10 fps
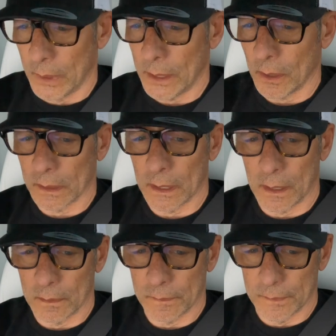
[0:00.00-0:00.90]
we all
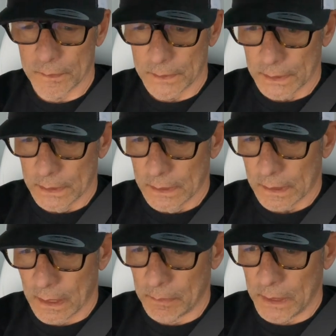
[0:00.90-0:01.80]
love,
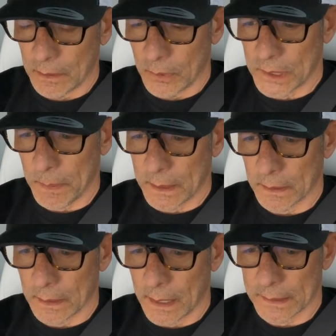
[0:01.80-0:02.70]
the hobby that we
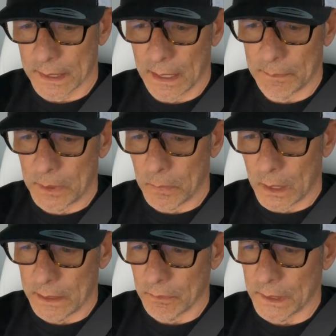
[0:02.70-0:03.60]
spend a lot of time and
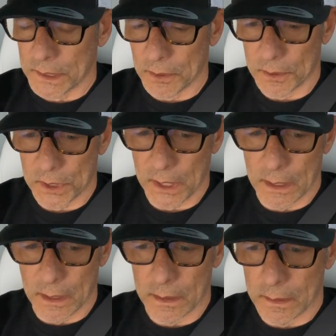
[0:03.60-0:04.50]
money
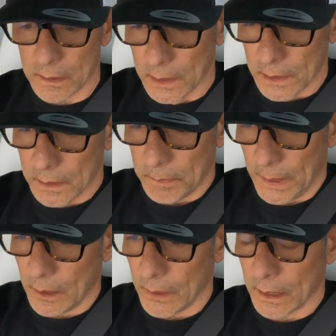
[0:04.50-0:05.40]
researching and
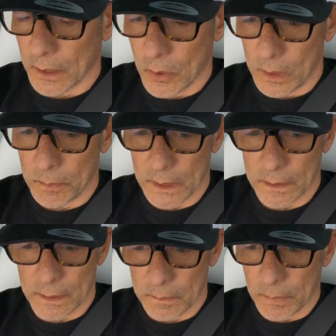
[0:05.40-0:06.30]
pairing
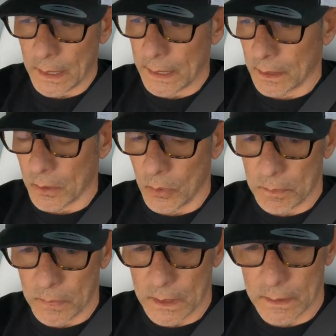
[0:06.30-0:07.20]
equipment and buying
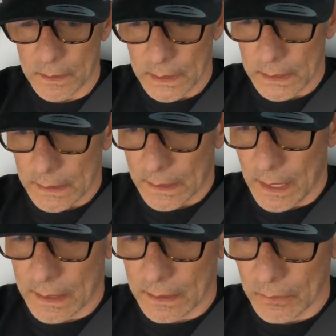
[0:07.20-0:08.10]
equipment,
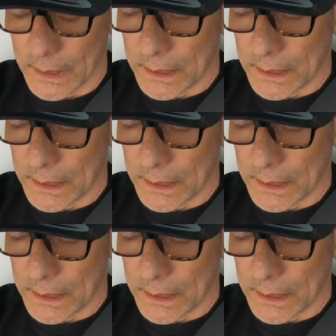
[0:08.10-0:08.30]
kind of